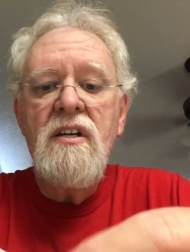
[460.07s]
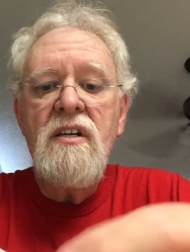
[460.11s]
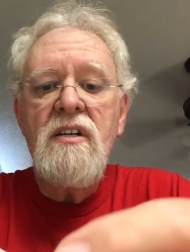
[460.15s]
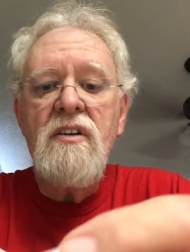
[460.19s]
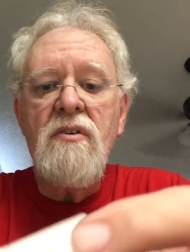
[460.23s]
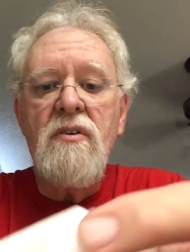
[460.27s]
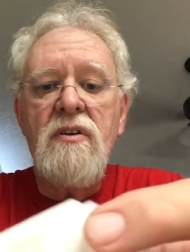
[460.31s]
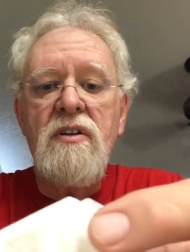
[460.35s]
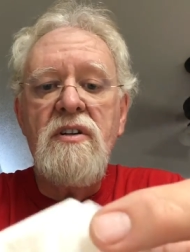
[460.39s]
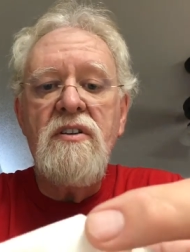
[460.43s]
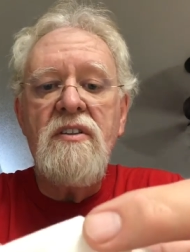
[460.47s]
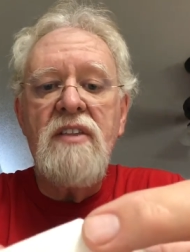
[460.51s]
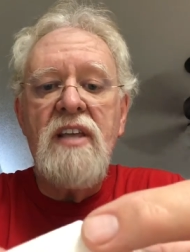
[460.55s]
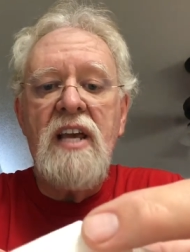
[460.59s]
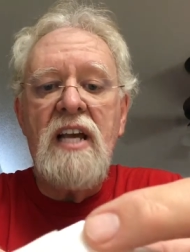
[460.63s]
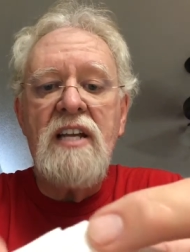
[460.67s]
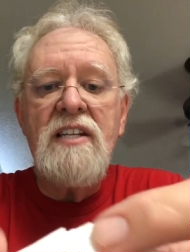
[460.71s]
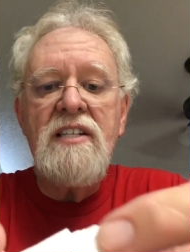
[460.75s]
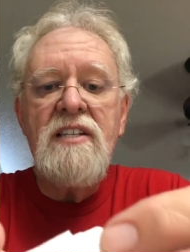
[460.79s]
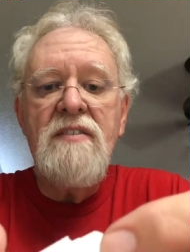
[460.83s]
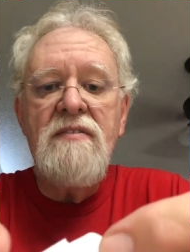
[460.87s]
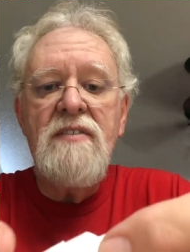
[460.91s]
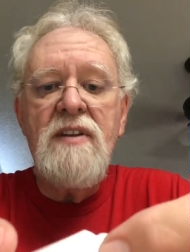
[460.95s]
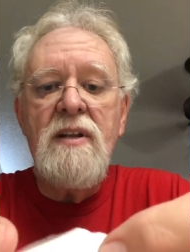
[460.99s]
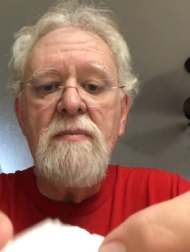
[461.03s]
going to the
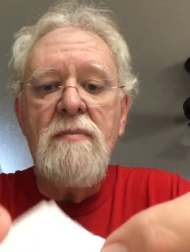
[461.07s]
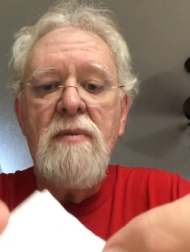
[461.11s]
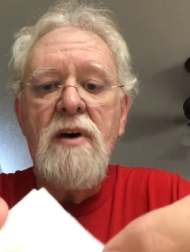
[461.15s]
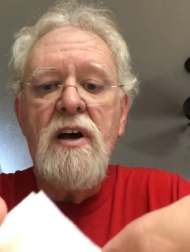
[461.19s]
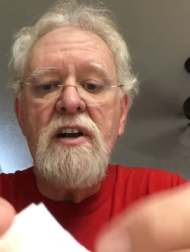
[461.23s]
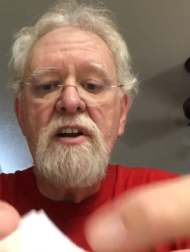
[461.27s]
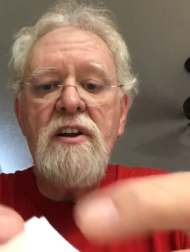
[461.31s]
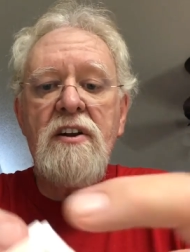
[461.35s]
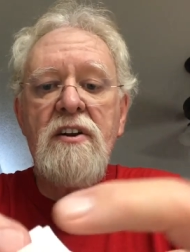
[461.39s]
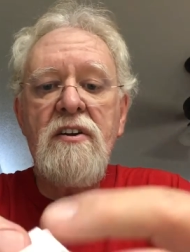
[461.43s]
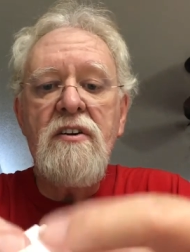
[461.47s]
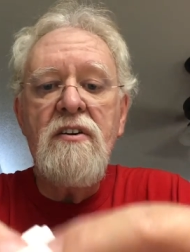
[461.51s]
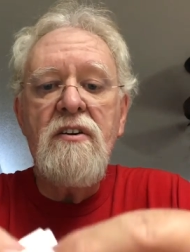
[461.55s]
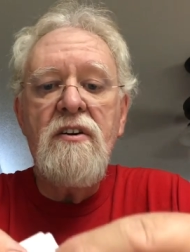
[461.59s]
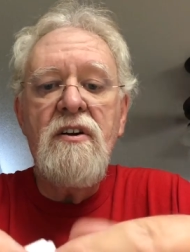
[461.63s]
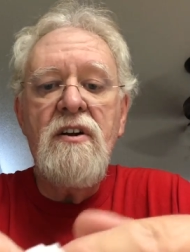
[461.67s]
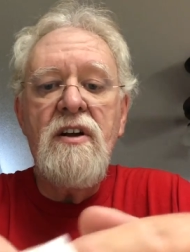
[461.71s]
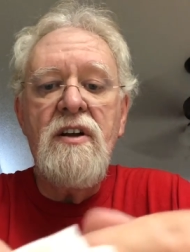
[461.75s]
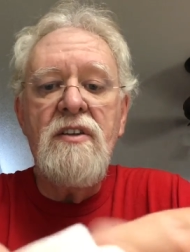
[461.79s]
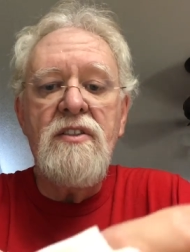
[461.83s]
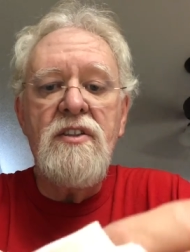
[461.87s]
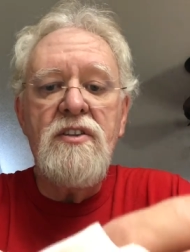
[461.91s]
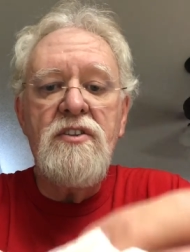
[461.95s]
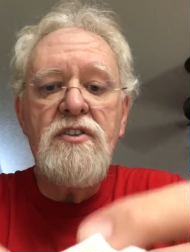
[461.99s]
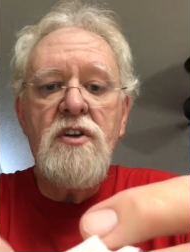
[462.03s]
activity monitor
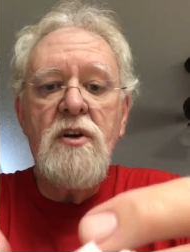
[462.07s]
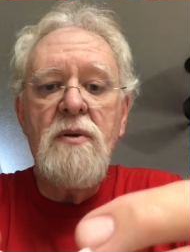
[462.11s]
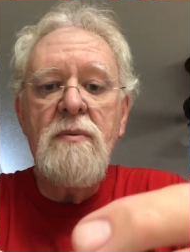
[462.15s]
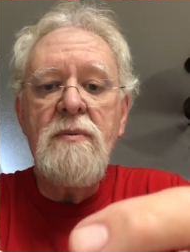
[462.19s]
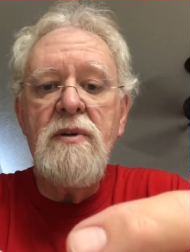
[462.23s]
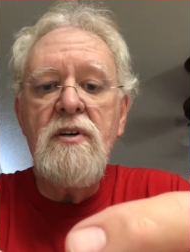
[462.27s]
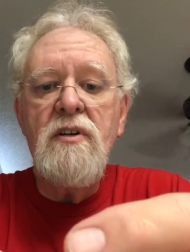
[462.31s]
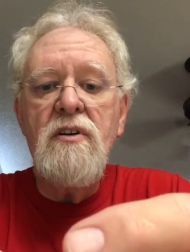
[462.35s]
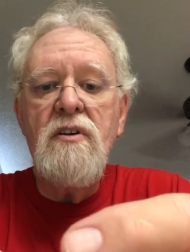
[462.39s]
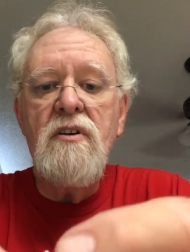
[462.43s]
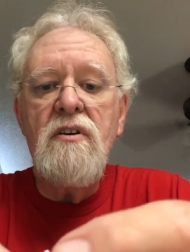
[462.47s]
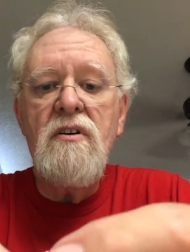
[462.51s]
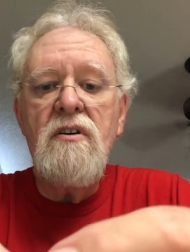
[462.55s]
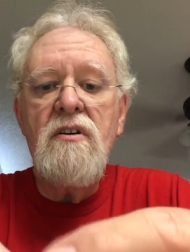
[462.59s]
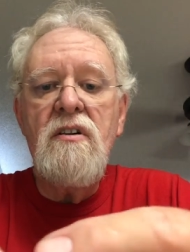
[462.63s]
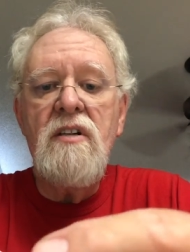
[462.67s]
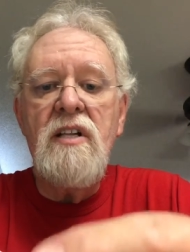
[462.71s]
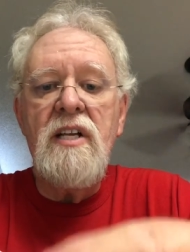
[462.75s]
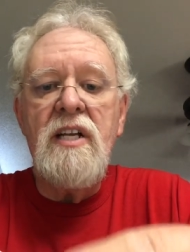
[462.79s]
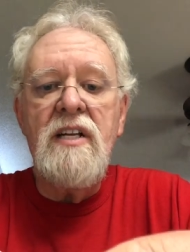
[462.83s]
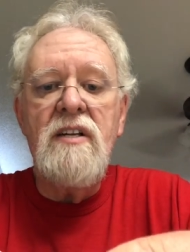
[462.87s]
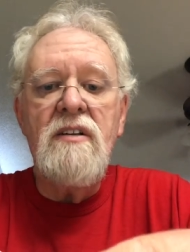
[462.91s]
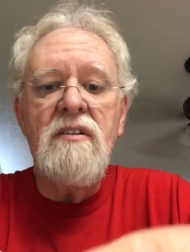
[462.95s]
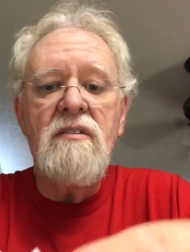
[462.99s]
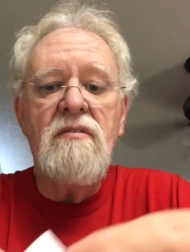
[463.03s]
and the terminal
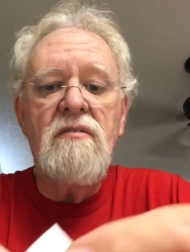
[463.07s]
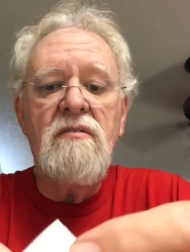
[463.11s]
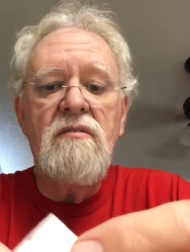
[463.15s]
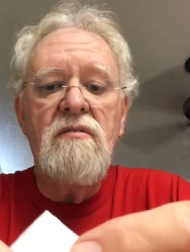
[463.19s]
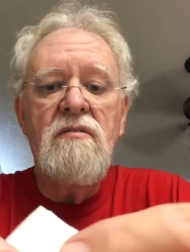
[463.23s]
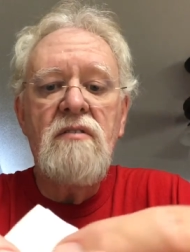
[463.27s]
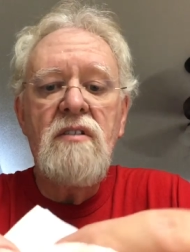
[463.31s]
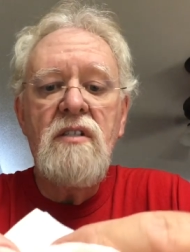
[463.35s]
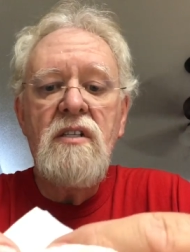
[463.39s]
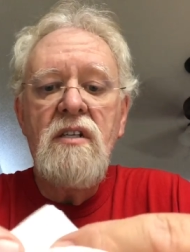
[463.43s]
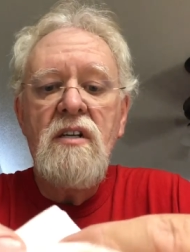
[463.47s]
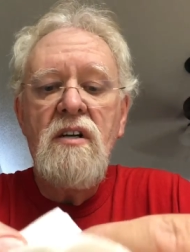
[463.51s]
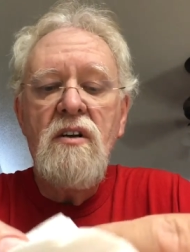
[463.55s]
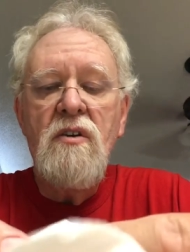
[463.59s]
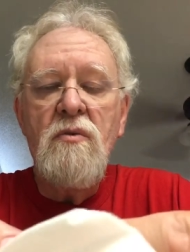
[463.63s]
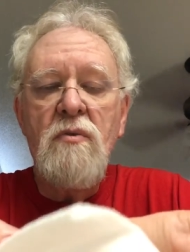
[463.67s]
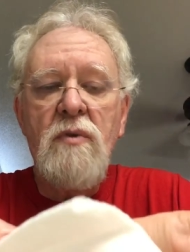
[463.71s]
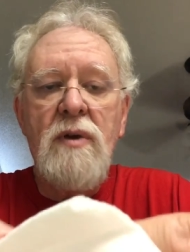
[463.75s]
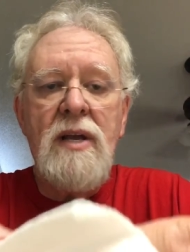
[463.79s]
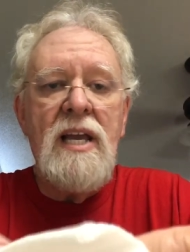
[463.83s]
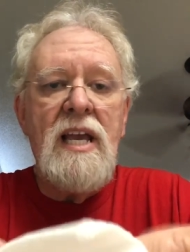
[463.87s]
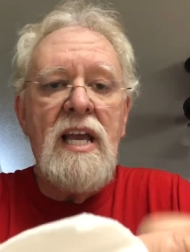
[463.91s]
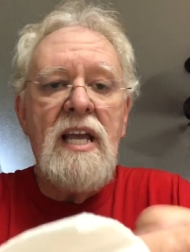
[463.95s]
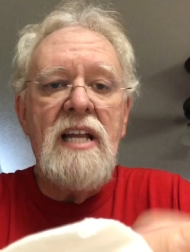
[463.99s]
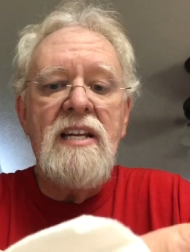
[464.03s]
and
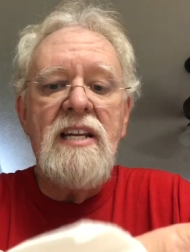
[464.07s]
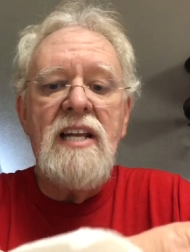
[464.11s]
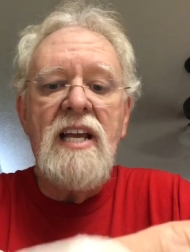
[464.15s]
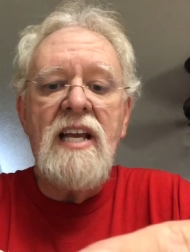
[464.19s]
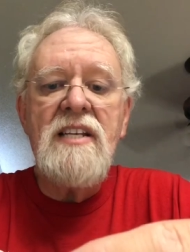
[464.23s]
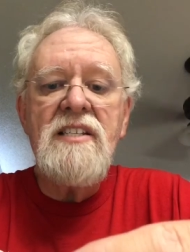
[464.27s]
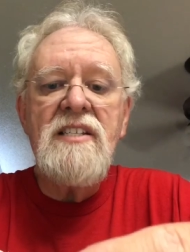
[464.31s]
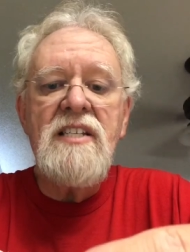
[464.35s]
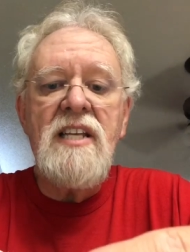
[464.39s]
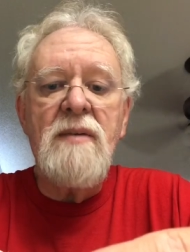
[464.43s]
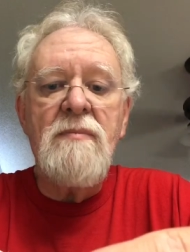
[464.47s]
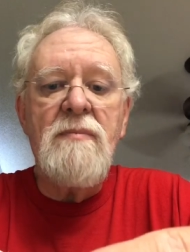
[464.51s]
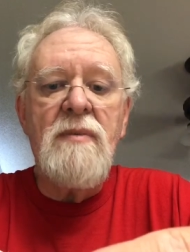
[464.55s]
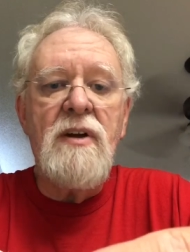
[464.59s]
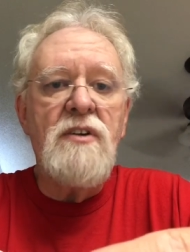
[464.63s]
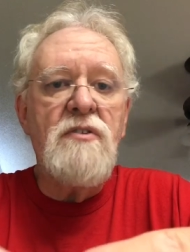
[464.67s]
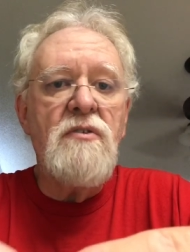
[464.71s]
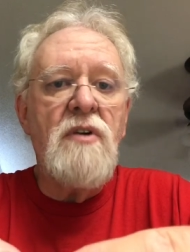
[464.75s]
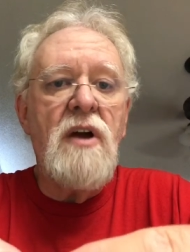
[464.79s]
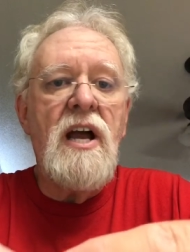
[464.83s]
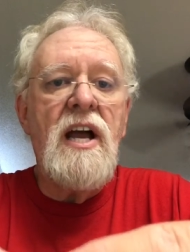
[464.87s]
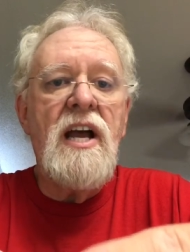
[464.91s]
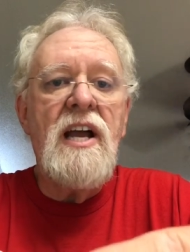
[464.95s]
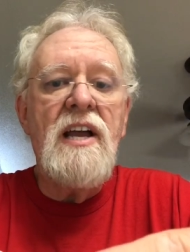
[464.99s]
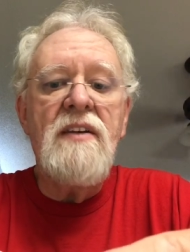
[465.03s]
re-indexing my
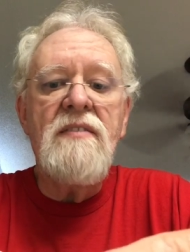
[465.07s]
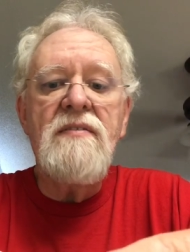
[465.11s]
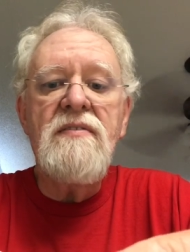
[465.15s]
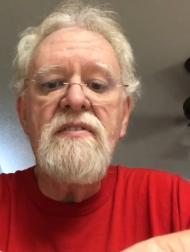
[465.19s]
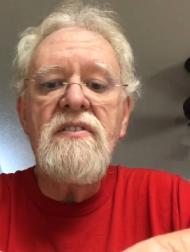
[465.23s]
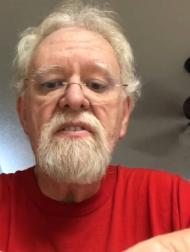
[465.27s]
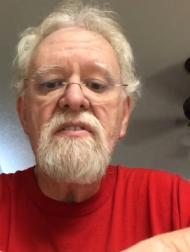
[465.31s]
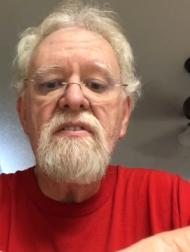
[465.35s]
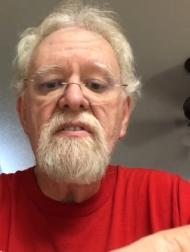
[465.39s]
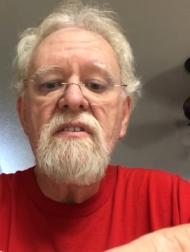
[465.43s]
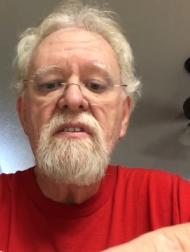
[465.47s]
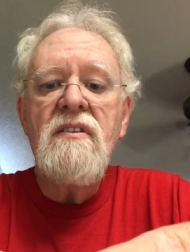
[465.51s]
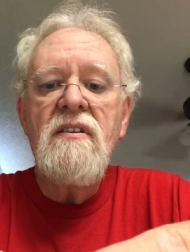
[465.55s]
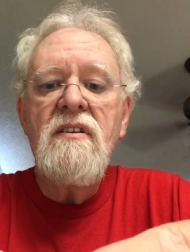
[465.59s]
drives